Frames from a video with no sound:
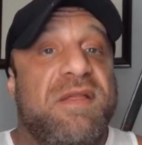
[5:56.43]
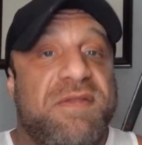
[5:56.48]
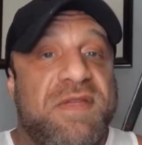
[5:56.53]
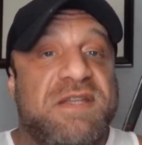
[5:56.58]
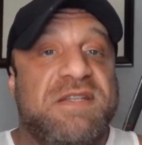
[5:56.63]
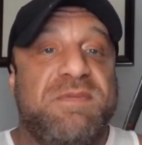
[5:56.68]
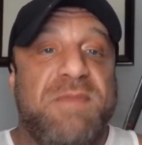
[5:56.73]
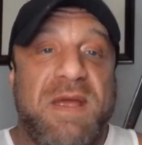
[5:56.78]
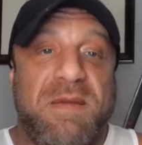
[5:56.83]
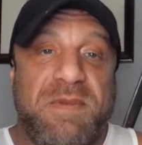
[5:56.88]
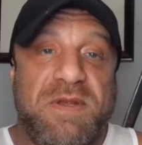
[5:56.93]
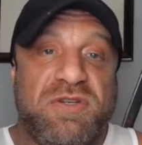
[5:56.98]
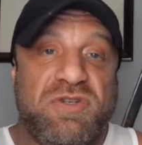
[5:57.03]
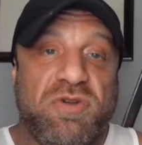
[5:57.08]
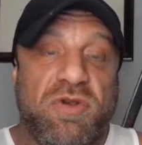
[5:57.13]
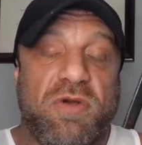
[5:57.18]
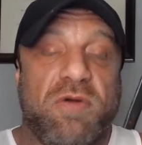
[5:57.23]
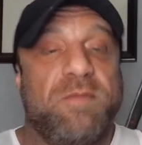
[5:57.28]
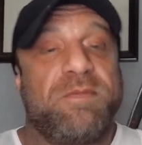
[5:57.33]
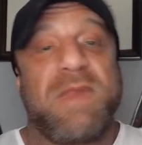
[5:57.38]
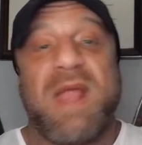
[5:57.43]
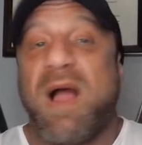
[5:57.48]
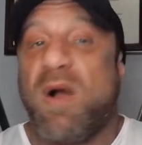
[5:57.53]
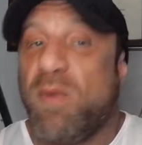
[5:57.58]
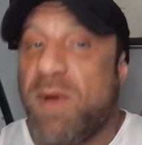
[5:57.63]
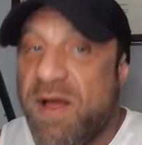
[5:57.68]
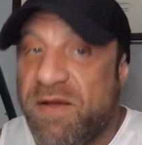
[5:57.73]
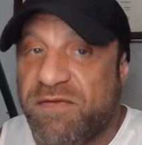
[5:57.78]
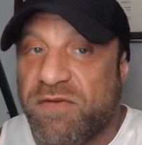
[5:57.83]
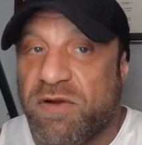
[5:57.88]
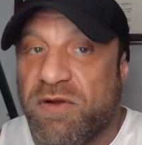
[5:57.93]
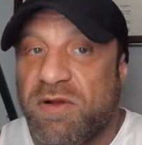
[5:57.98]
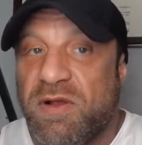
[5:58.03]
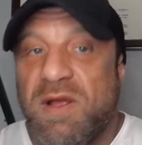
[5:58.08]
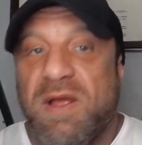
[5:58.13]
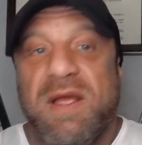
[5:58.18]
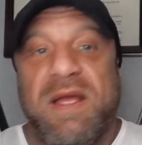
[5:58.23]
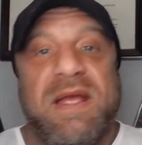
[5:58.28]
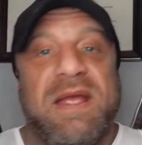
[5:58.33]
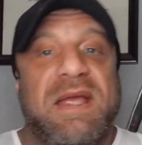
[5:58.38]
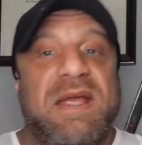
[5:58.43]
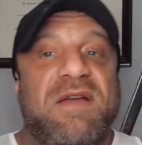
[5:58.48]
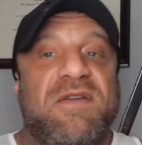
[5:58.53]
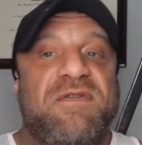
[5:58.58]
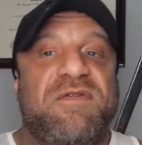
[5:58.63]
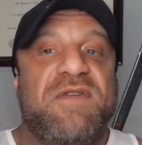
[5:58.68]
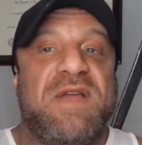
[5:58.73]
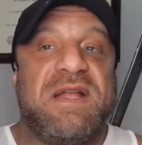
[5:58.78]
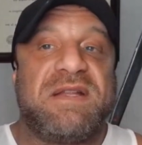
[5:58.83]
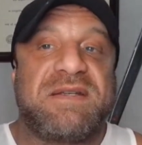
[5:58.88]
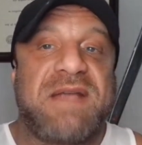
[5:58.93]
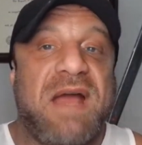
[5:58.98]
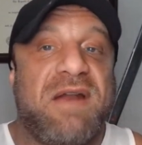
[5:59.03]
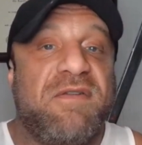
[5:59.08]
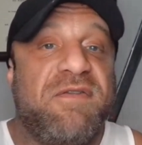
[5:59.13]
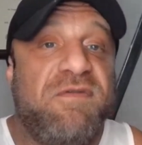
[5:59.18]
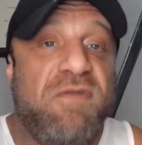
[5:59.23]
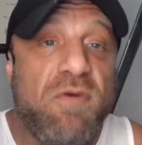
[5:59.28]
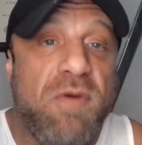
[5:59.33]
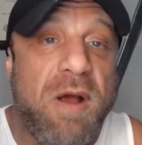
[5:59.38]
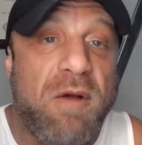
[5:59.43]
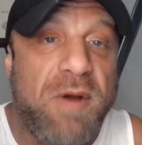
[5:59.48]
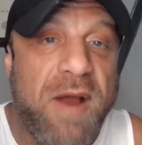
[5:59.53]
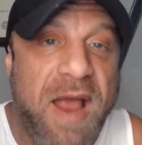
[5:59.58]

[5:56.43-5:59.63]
This may be true. However, if it's got a four hour